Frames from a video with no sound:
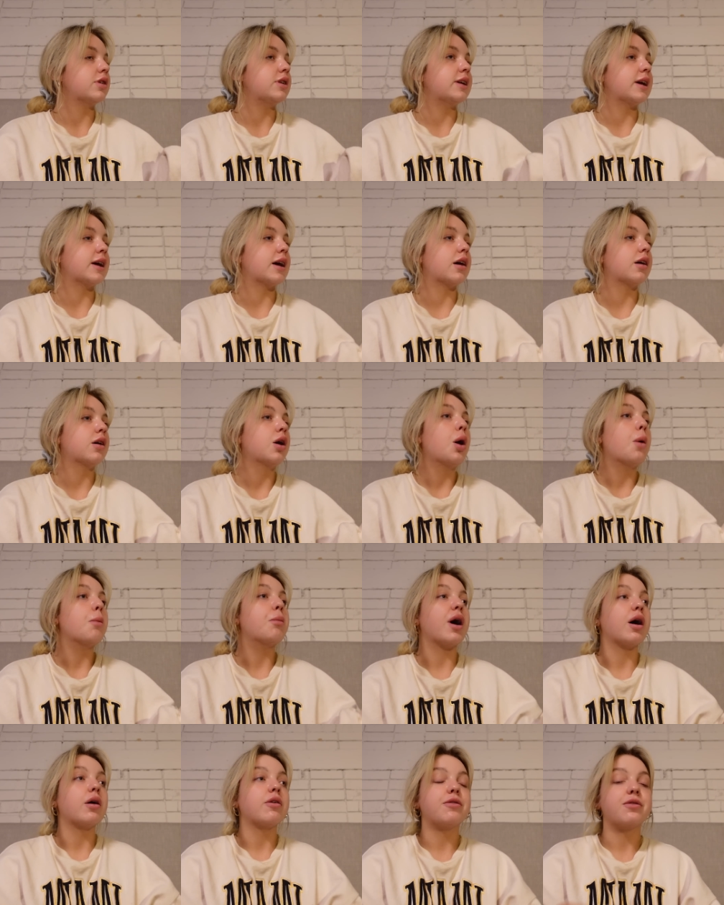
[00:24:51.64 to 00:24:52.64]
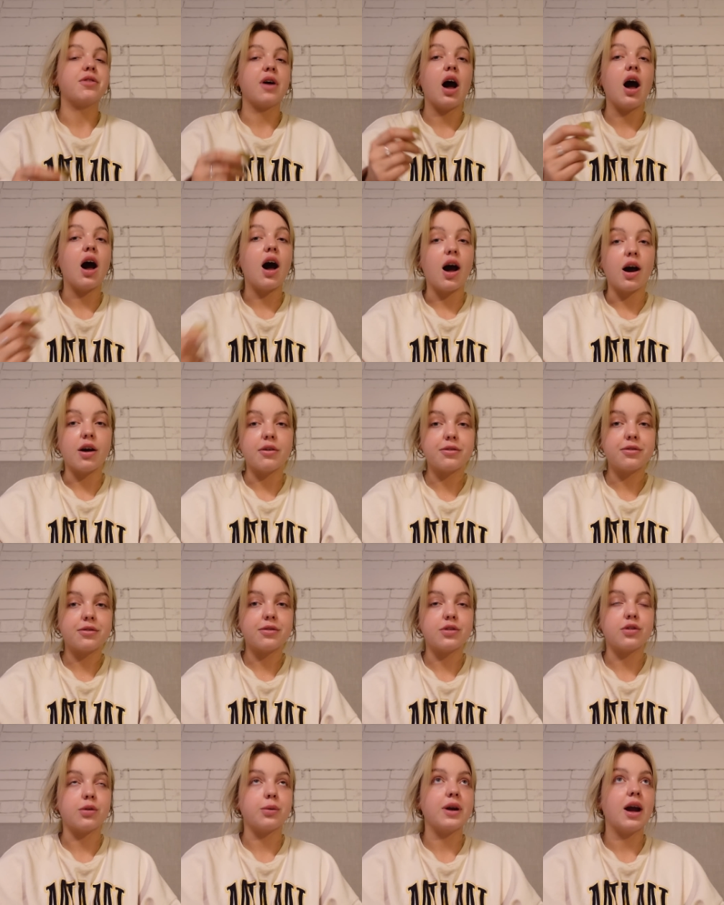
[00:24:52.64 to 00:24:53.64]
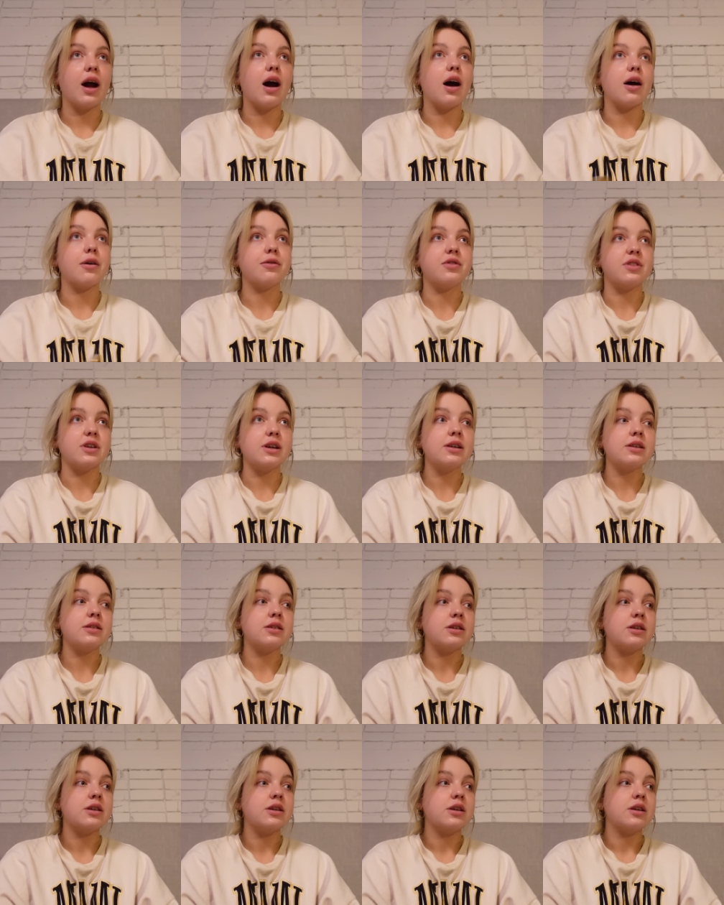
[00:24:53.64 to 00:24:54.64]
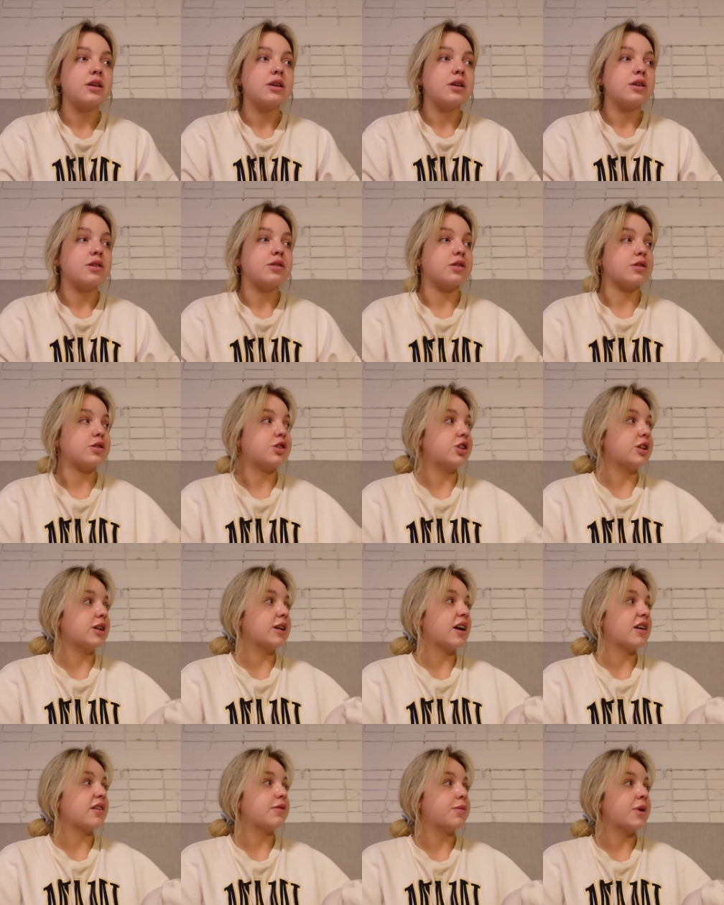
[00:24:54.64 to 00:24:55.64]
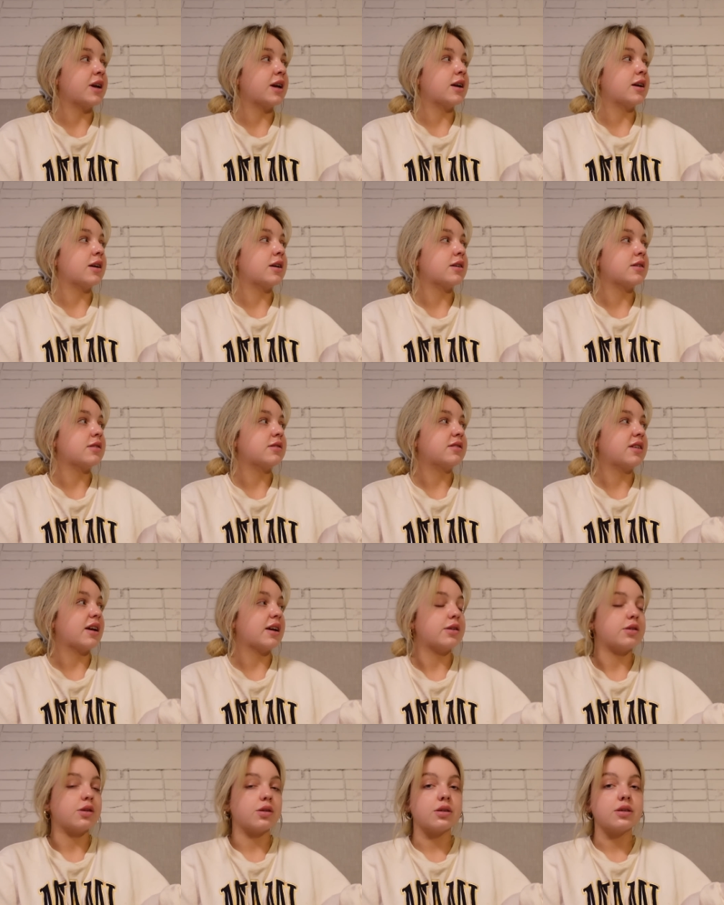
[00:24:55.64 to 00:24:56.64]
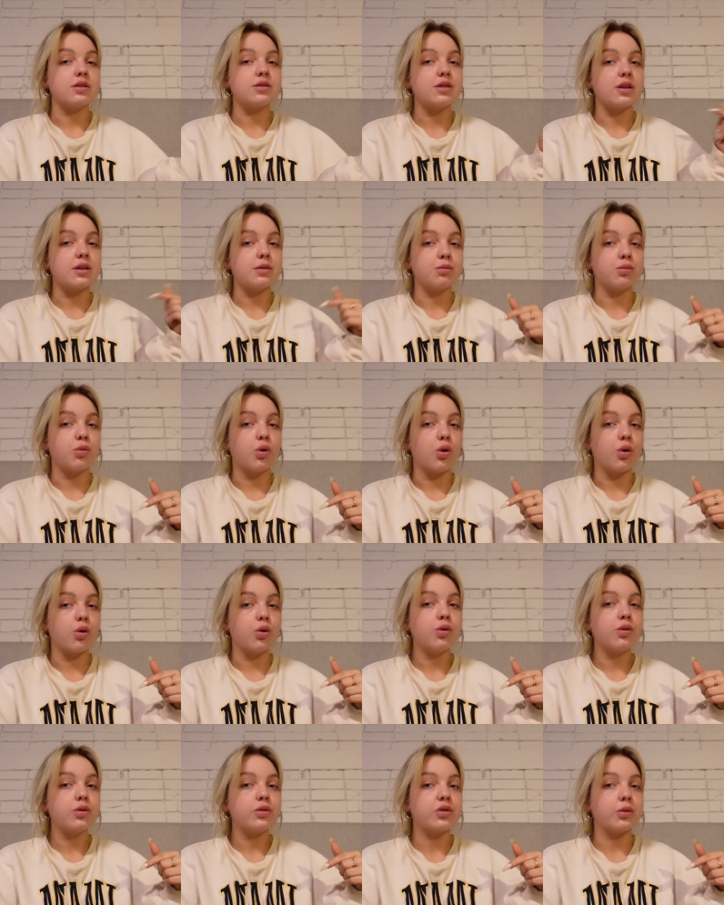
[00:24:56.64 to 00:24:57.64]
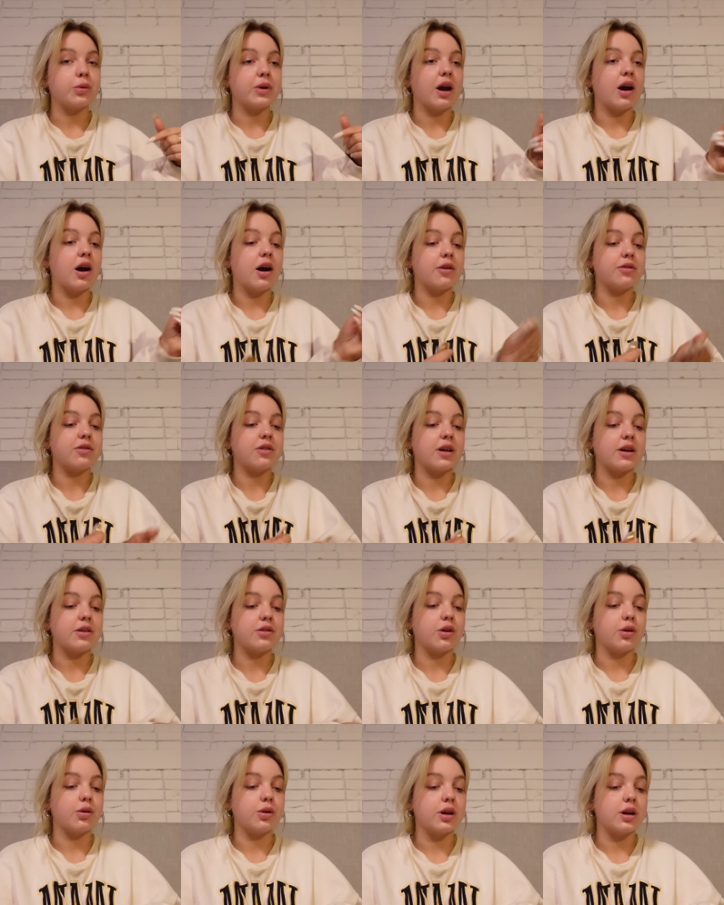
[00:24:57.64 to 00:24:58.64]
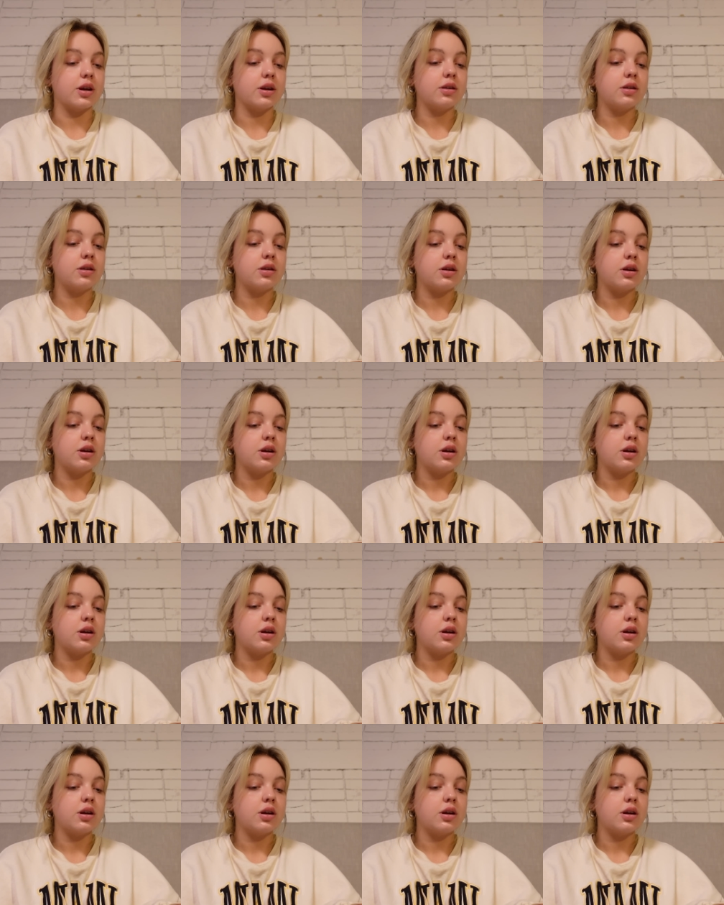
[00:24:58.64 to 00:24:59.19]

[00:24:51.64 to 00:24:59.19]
yeah, but for half, so we halved it. Mm. So she gave me ten dollars more, so we halved that token